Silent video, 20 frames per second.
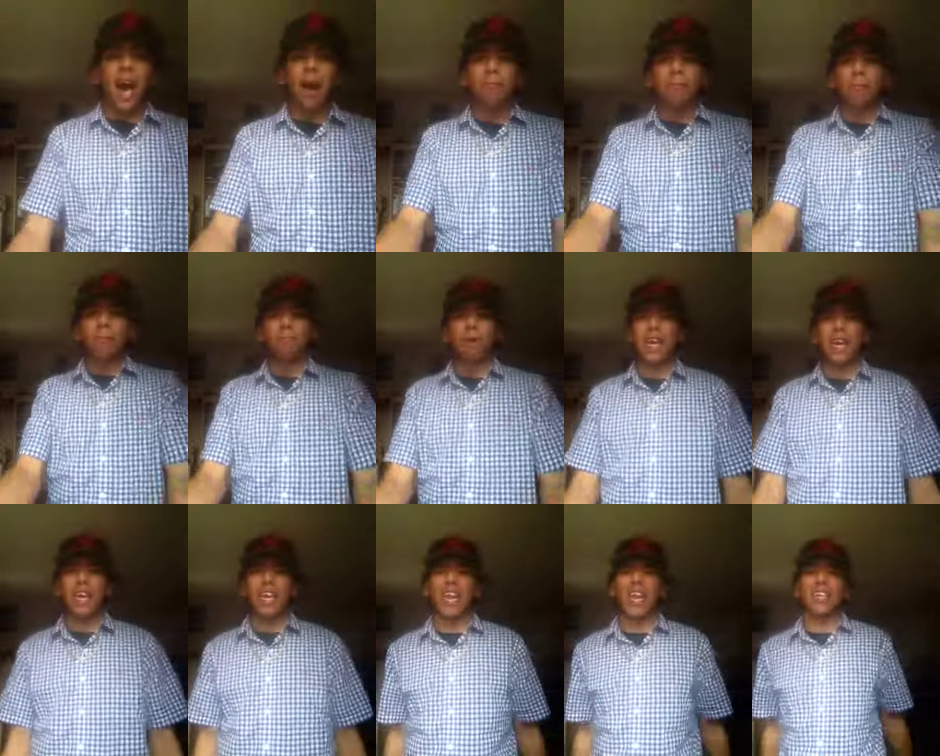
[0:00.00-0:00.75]
I'm a
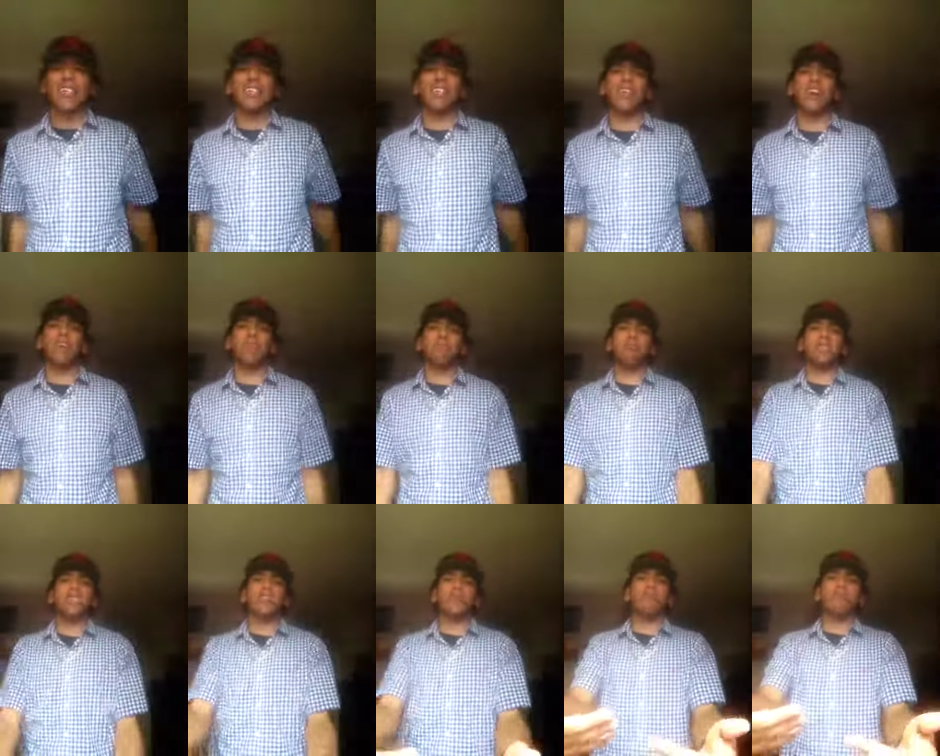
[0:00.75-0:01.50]
man, I can sell a
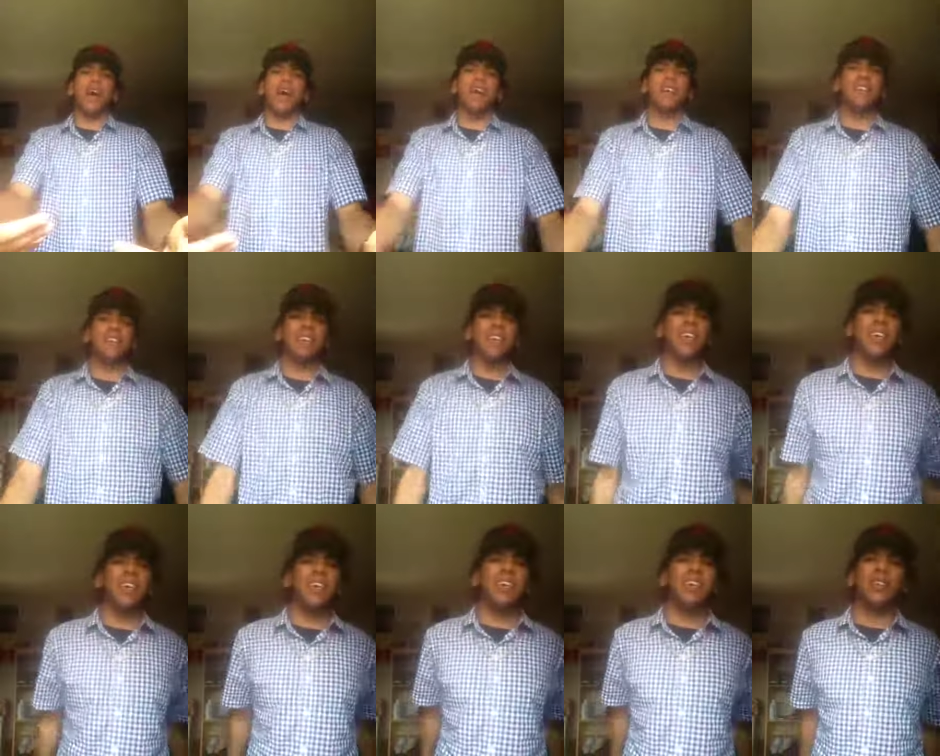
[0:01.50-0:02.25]
beach a bag of
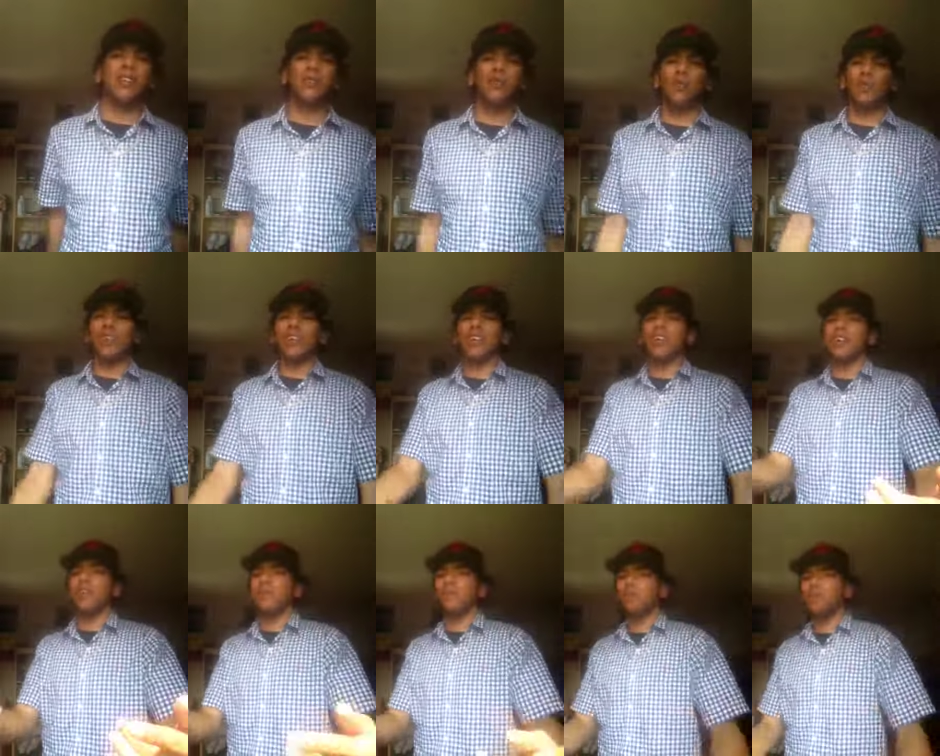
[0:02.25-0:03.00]
sand. Word up.